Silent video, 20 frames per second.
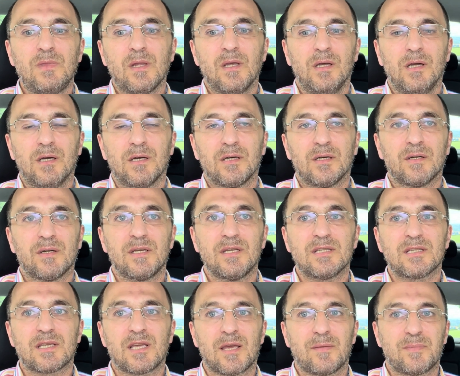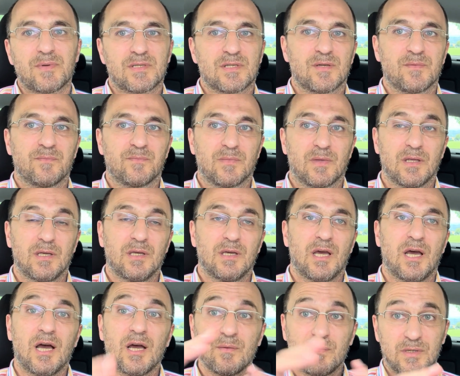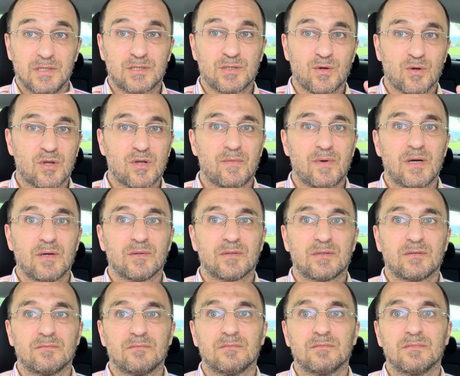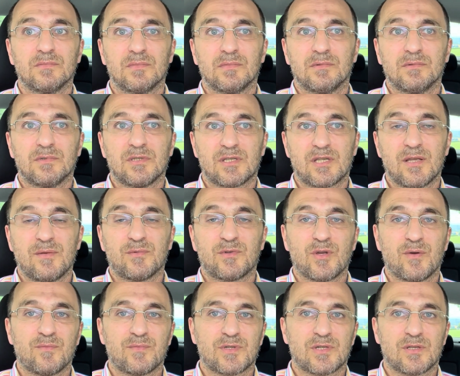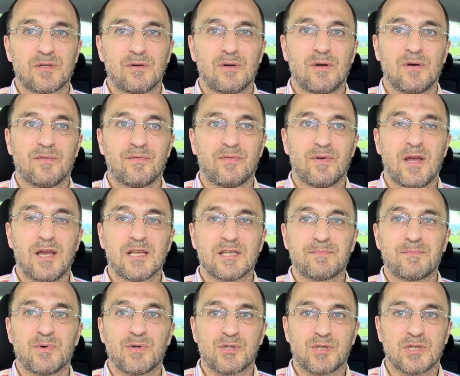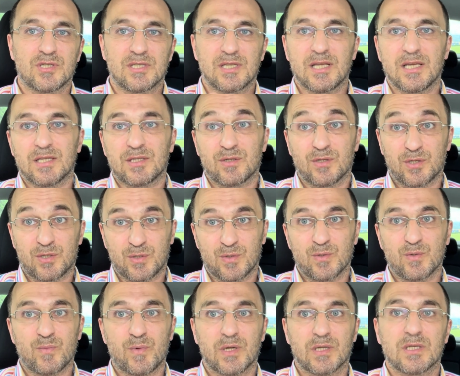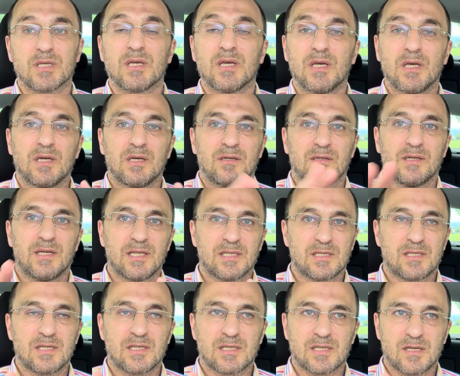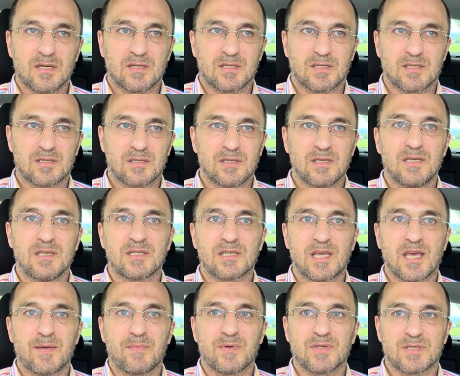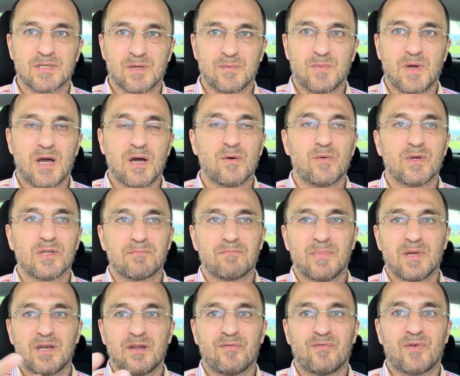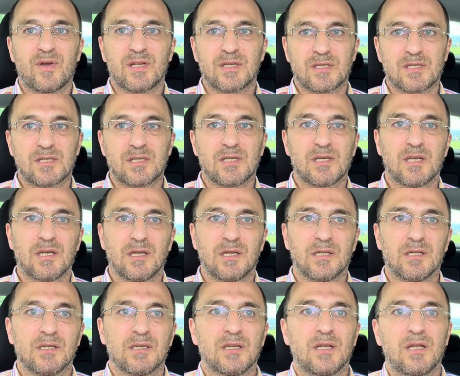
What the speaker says: escapism, I will talk about the symptoms of Asperger's later too, but let's discuss escapism, how it manifests in